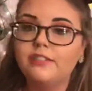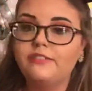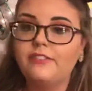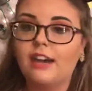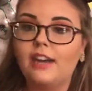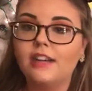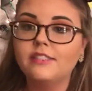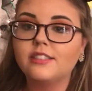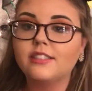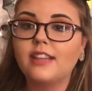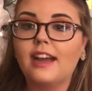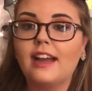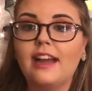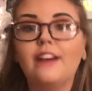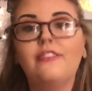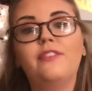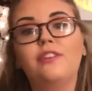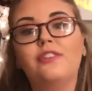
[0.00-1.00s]
advice I
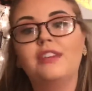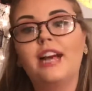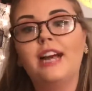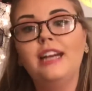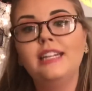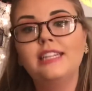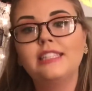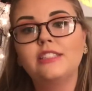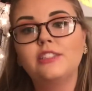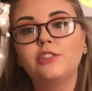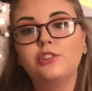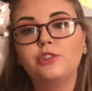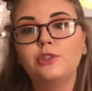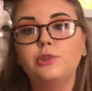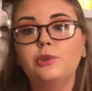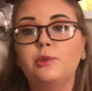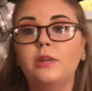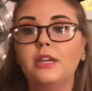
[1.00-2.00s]
have for that is
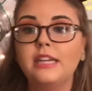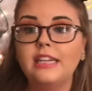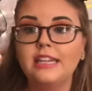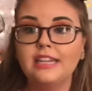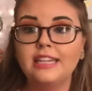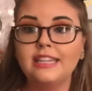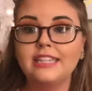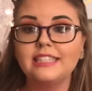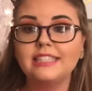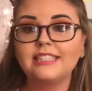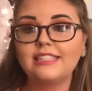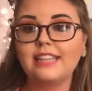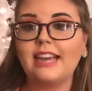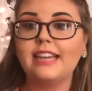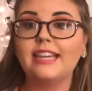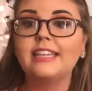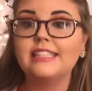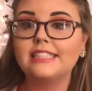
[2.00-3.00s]
to
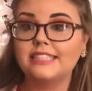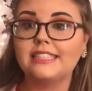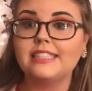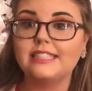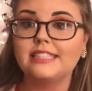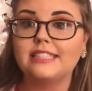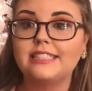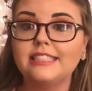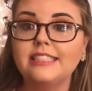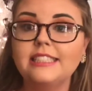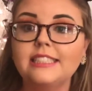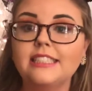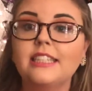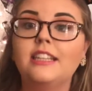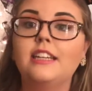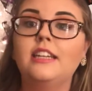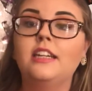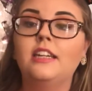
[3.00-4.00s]
stay consistent.
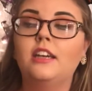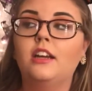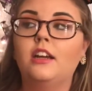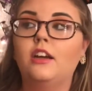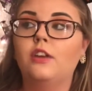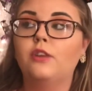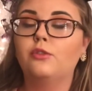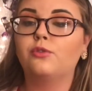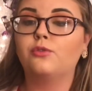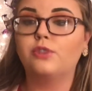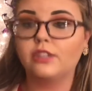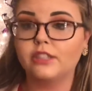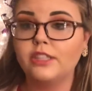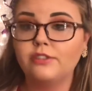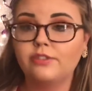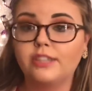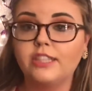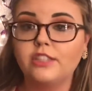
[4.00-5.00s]

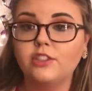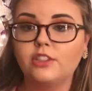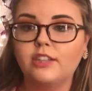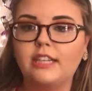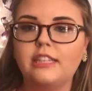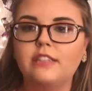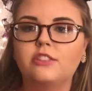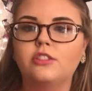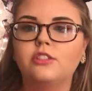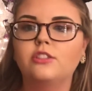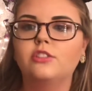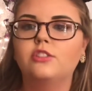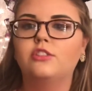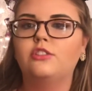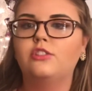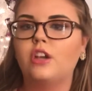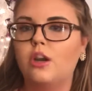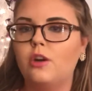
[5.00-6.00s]
Really read your answers.
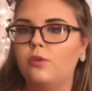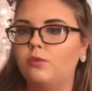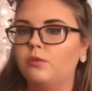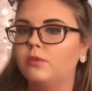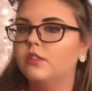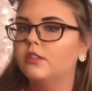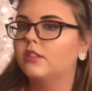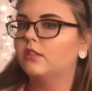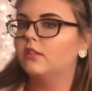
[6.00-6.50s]
Don't